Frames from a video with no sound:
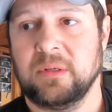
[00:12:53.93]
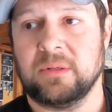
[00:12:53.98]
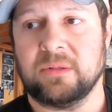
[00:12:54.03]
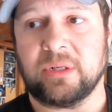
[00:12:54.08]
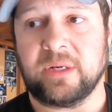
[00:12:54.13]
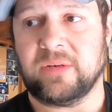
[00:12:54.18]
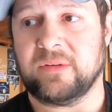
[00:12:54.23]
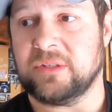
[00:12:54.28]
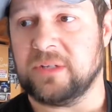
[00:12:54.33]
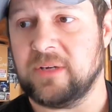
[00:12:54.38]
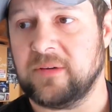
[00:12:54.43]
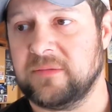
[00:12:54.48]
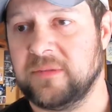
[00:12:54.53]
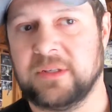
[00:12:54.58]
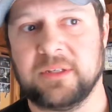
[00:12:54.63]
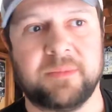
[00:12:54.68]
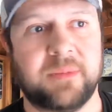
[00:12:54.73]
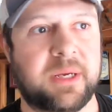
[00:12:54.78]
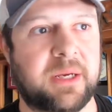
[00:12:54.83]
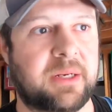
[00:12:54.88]
drive shaft
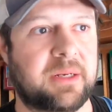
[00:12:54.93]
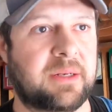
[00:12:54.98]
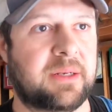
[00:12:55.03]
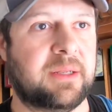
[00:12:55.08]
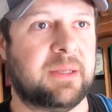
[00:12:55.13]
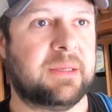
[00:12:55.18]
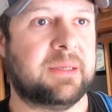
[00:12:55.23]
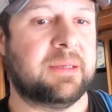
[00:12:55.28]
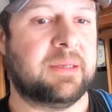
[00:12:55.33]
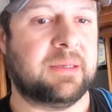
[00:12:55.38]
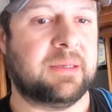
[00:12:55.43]
needs painted,